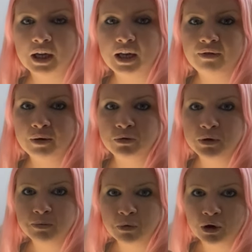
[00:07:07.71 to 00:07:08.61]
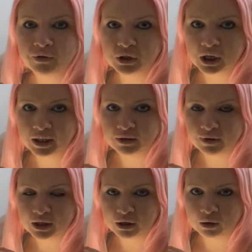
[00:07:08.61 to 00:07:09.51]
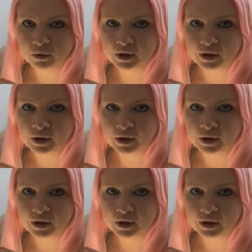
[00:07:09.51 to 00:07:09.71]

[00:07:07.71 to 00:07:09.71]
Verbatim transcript: if I'm doing more of a chatty video,